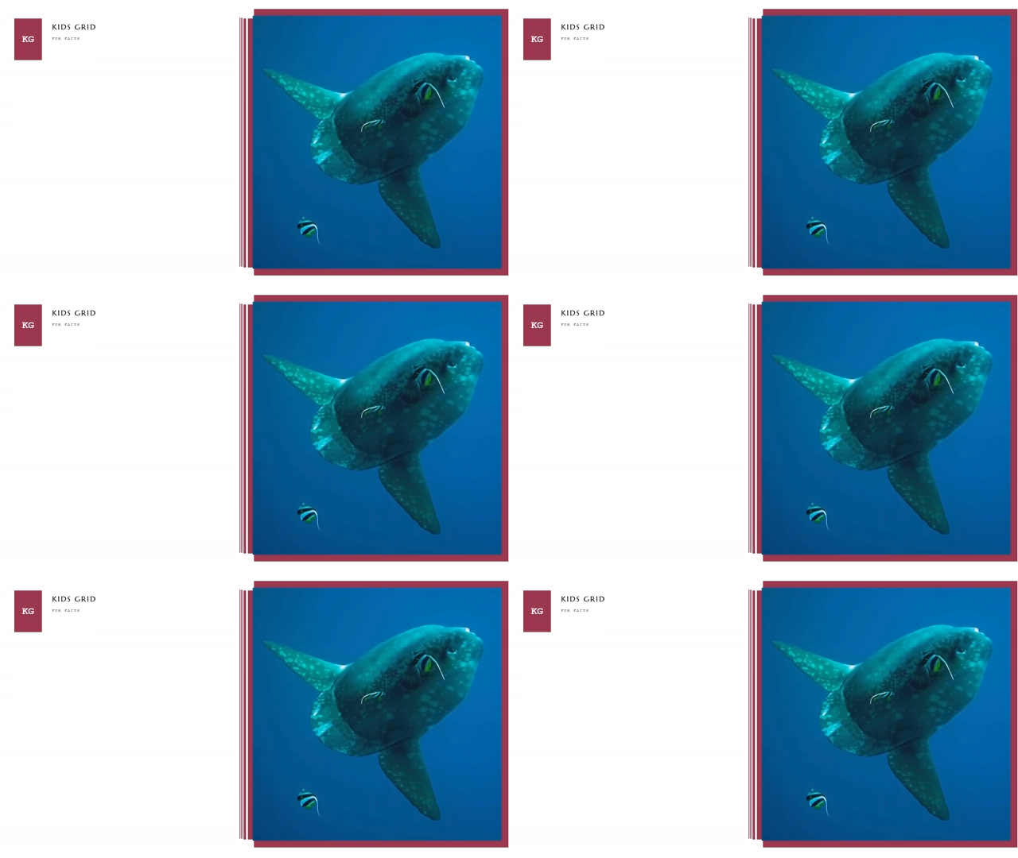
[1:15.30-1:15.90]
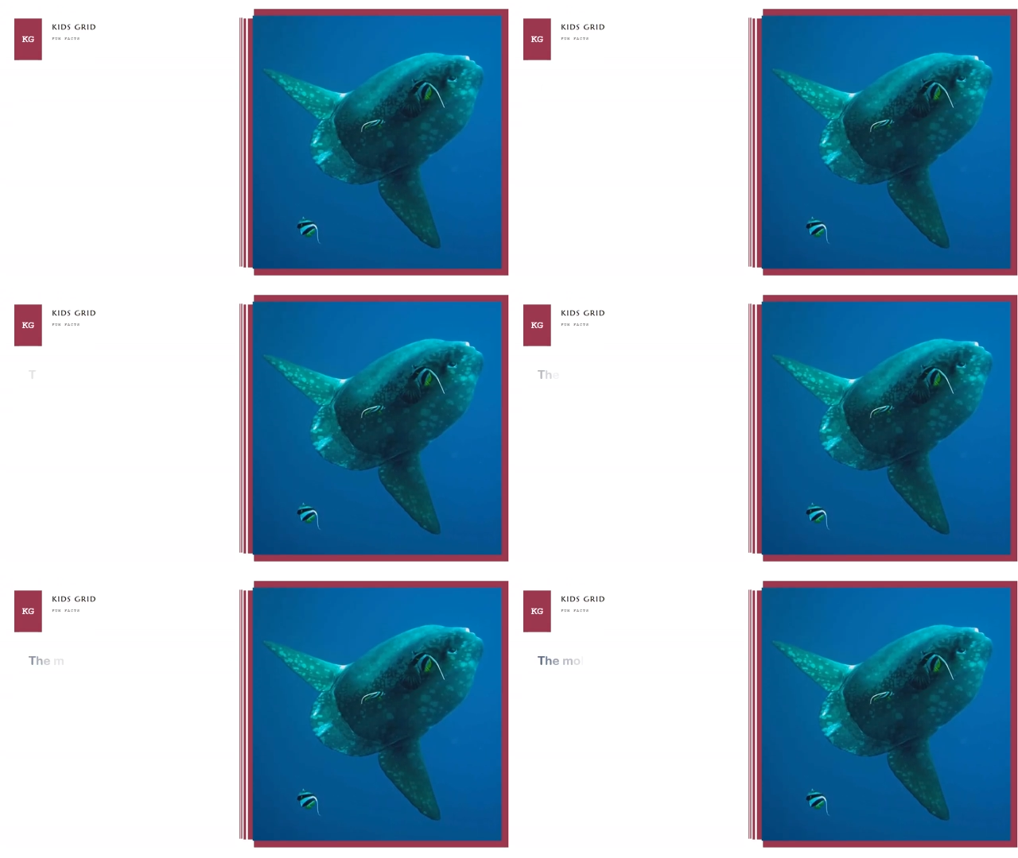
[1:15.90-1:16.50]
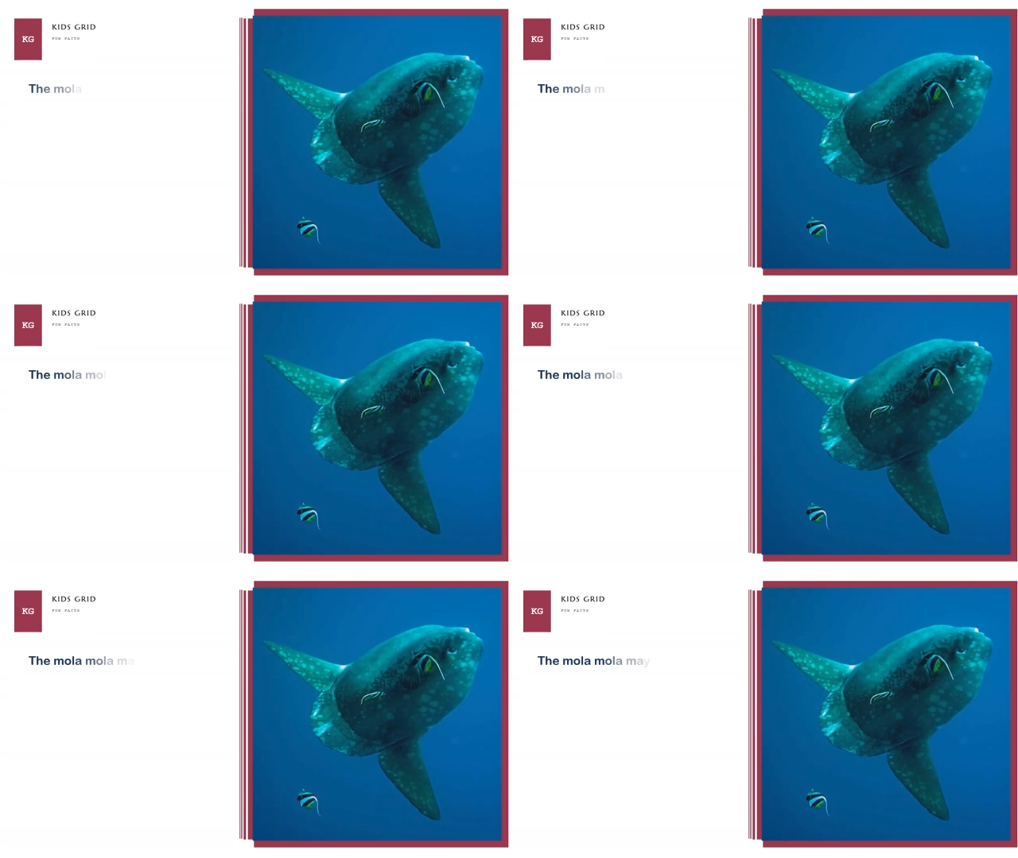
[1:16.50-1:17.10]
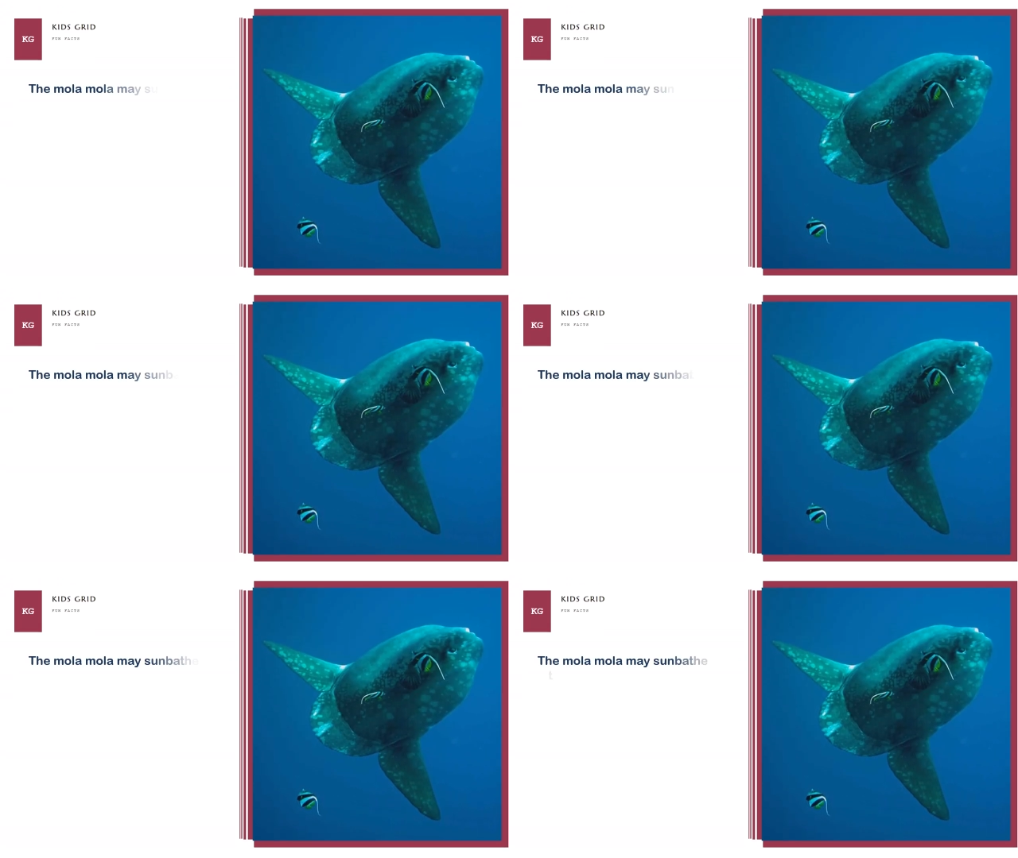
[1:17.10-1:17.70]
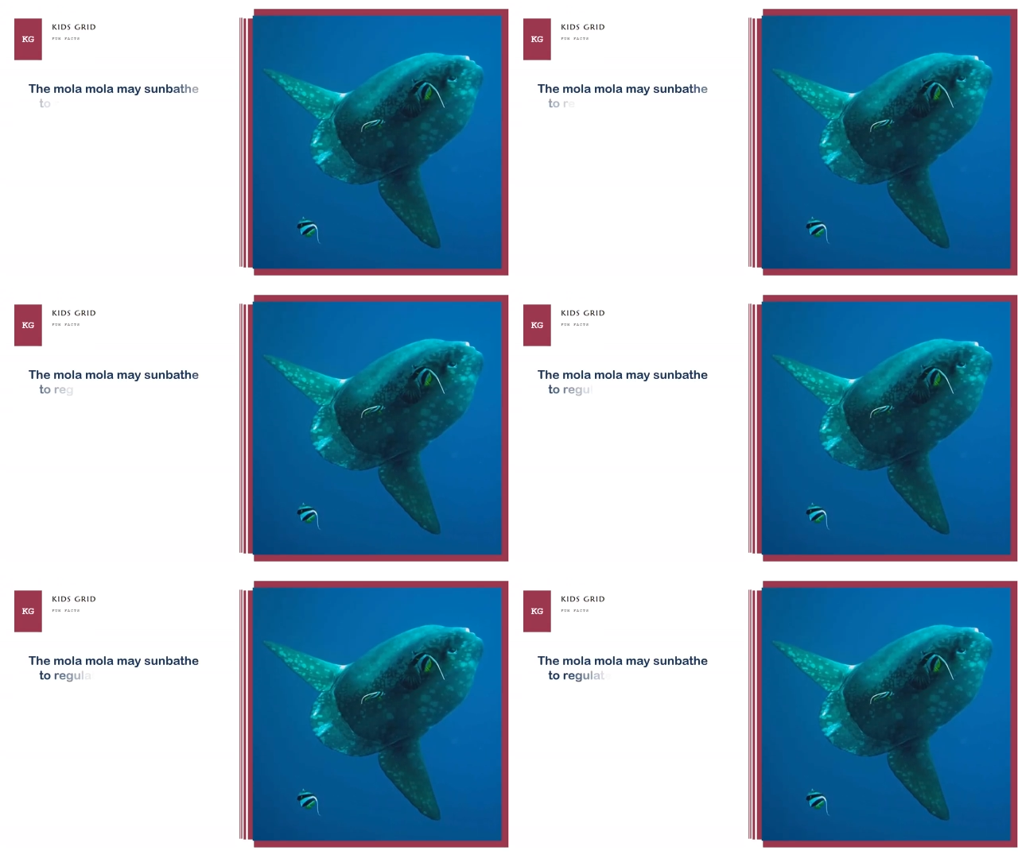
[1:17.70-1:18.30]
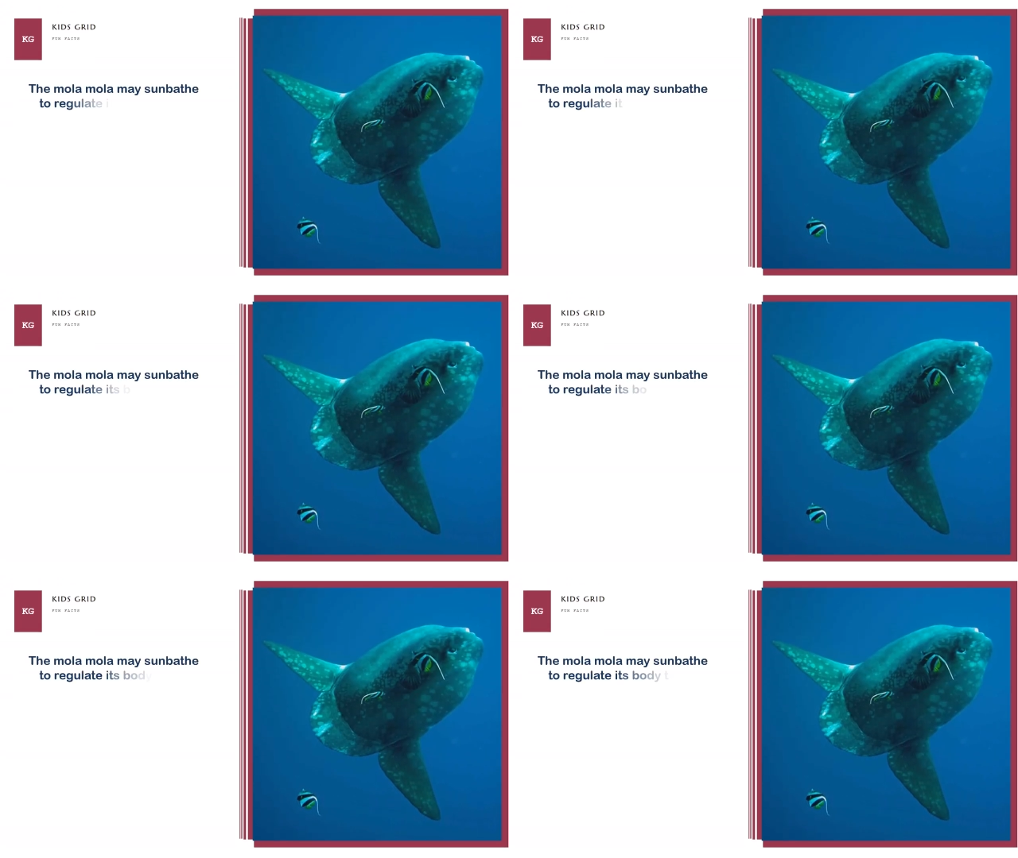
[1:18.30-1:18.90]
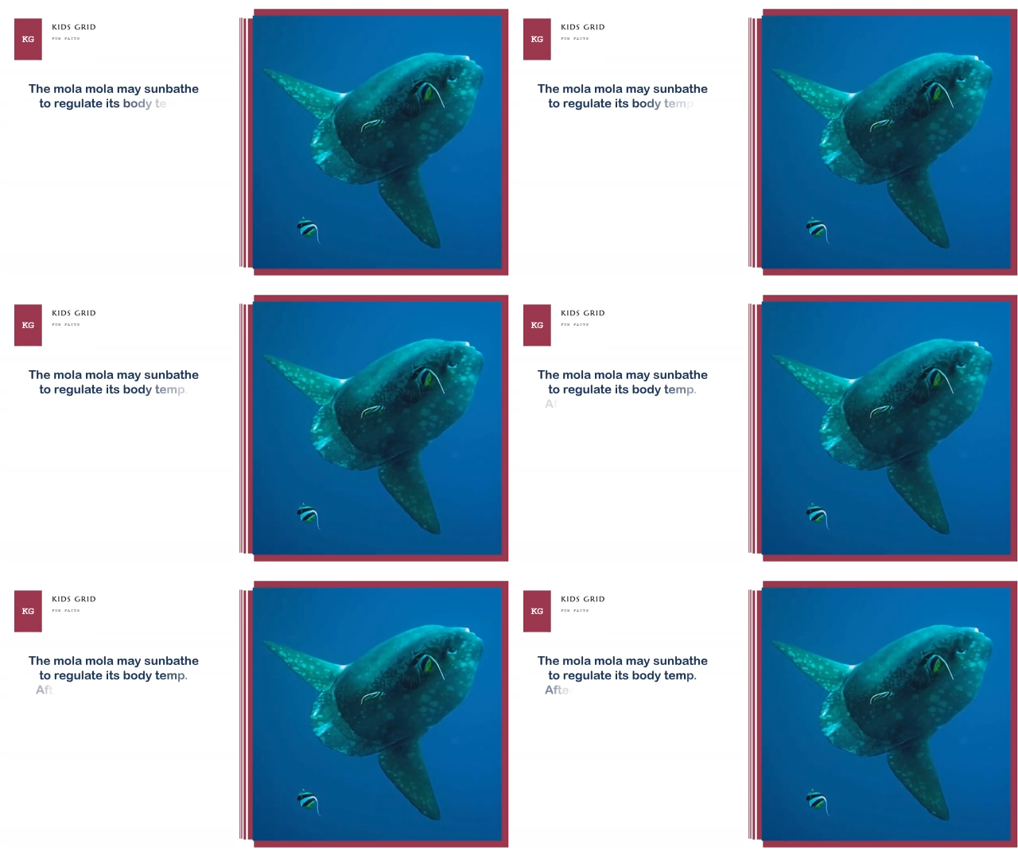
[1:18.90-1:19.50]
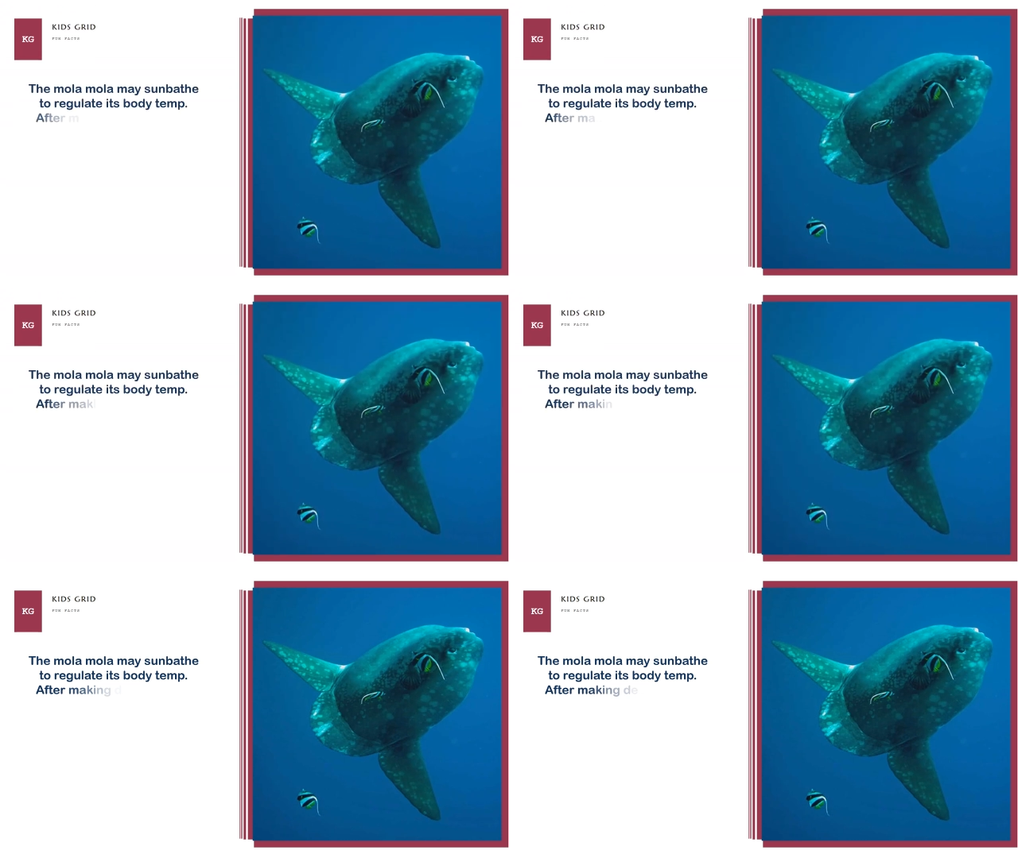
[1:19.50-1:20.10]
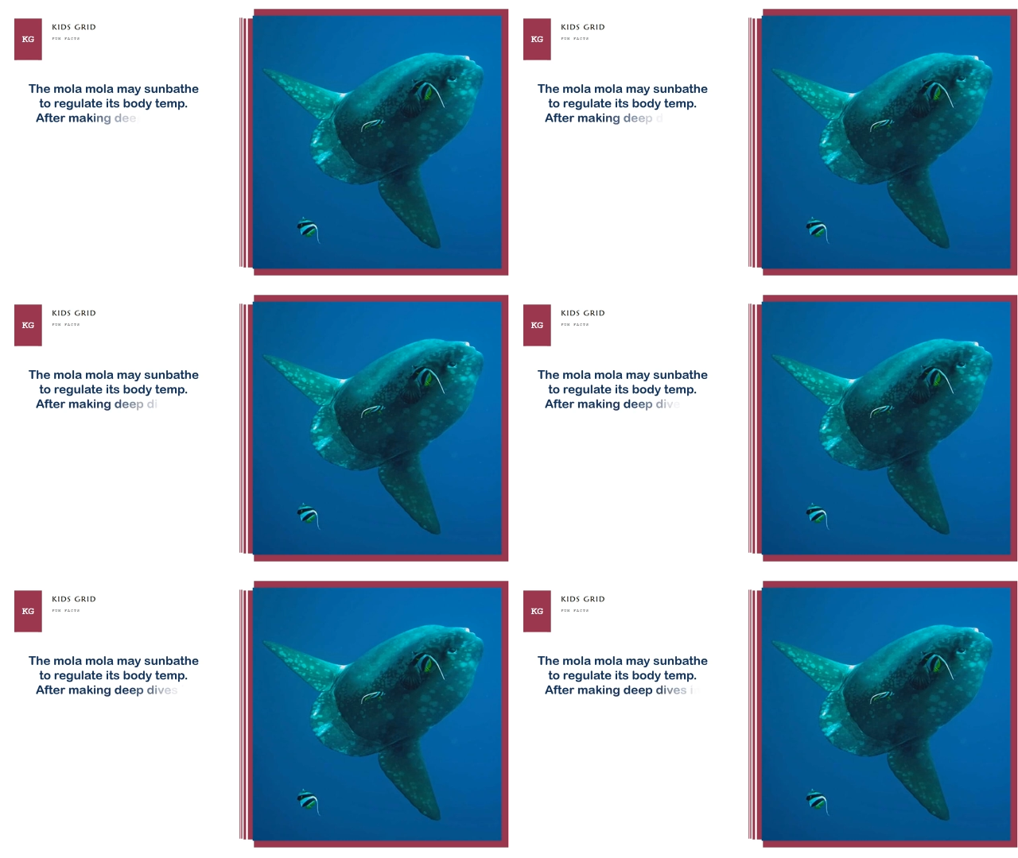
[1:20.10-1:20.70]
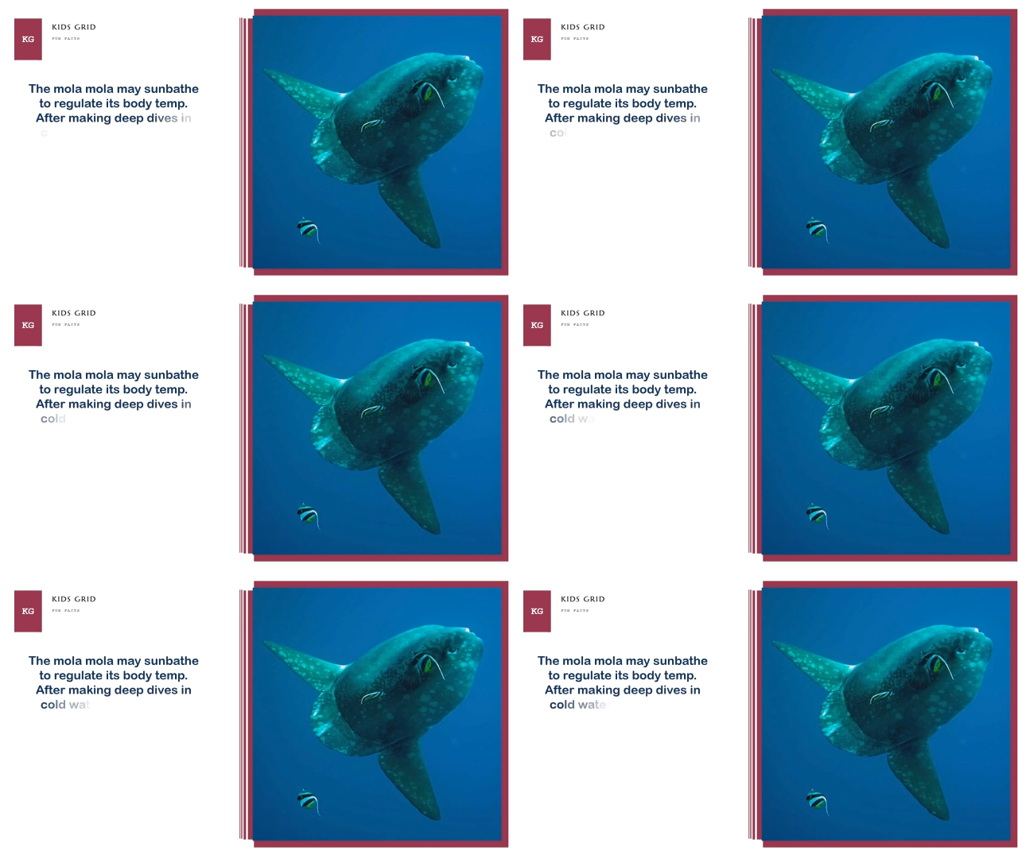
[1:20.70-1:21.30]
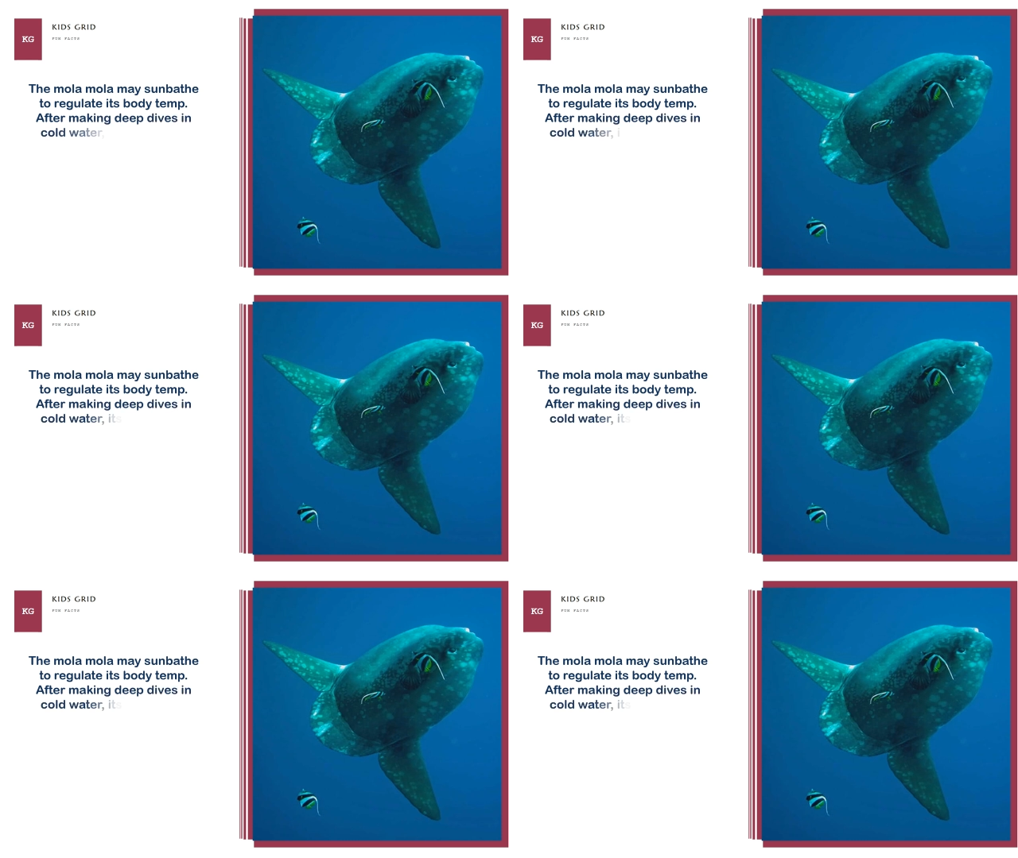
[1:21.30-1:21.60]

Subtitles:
[unreadable: no face in view]